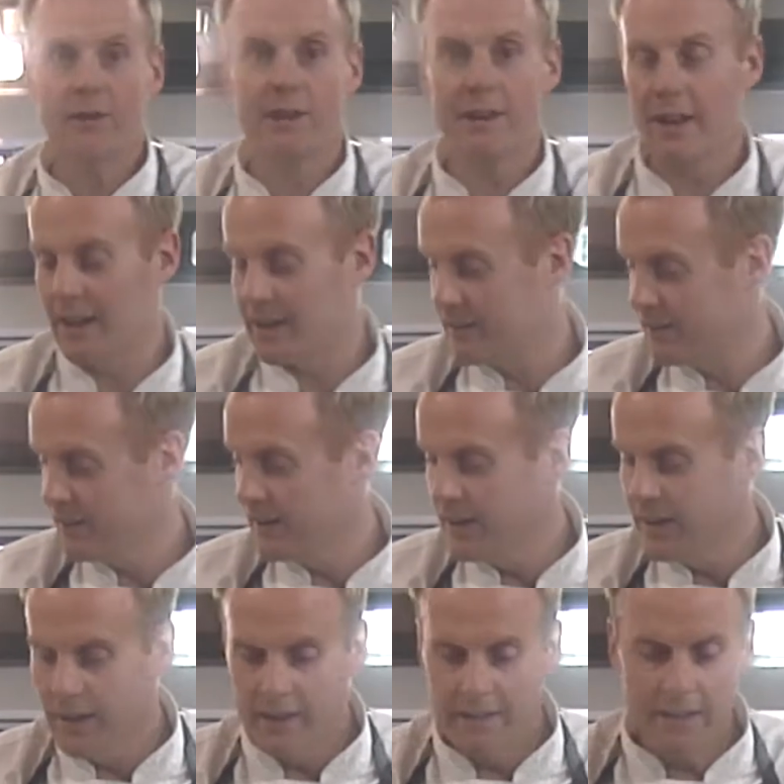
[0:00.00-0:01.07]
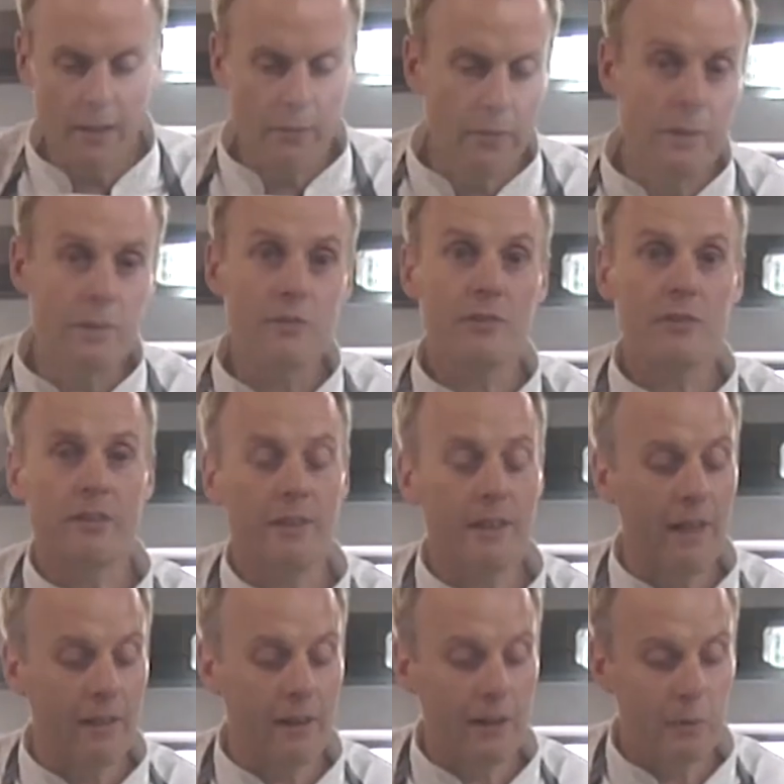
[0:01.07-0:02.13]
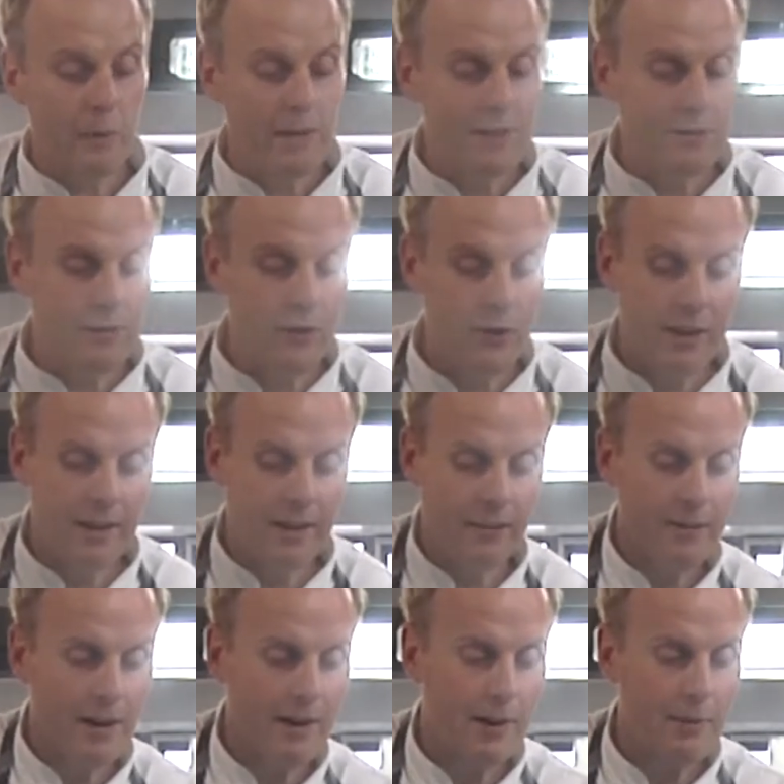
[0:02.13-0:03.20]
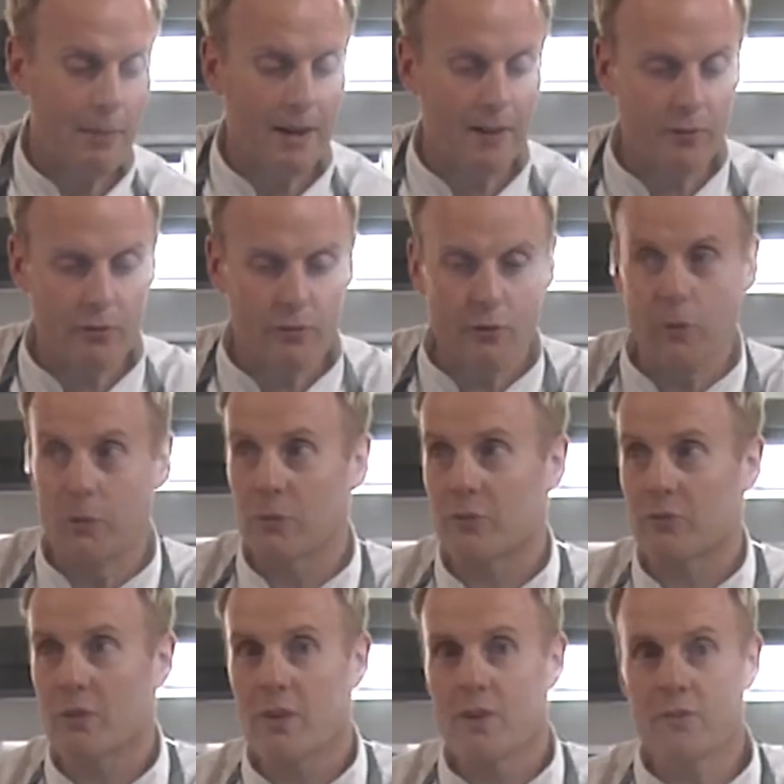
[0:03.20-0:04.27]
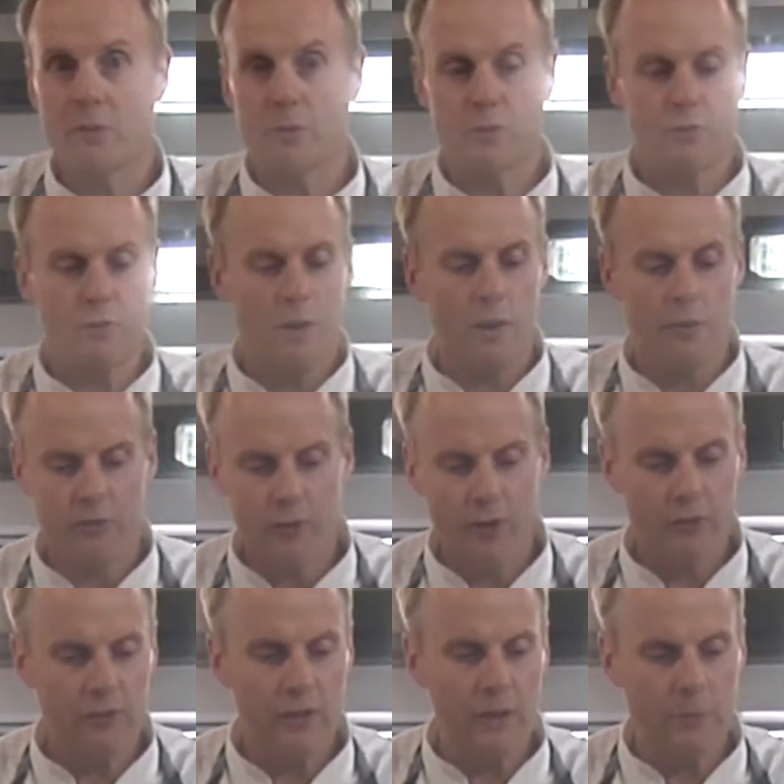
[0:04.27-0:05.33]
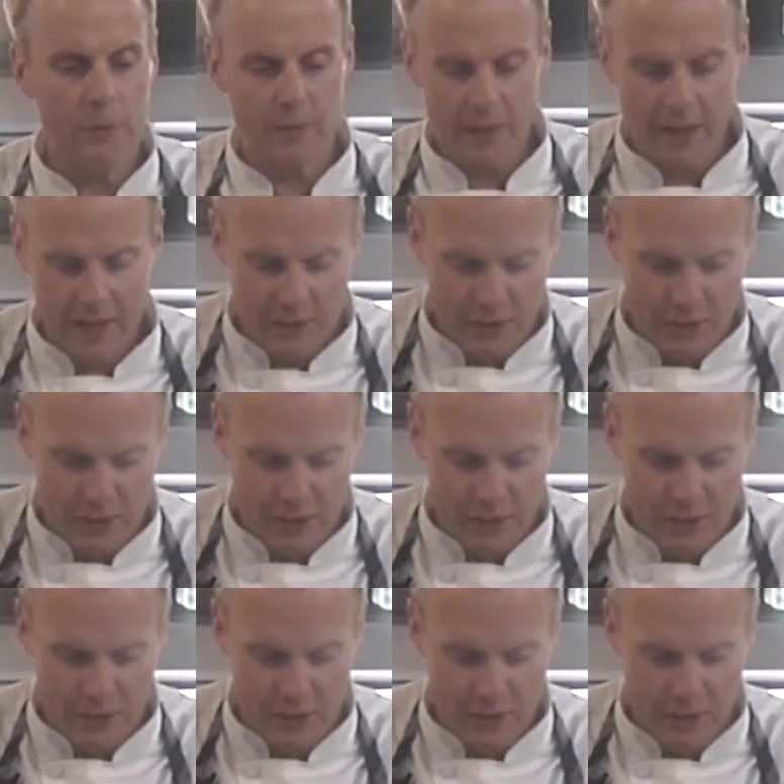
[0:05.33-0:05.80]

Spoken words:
okay. Now the linguine is cooking, I'm now going to make the sauce. So start firstly with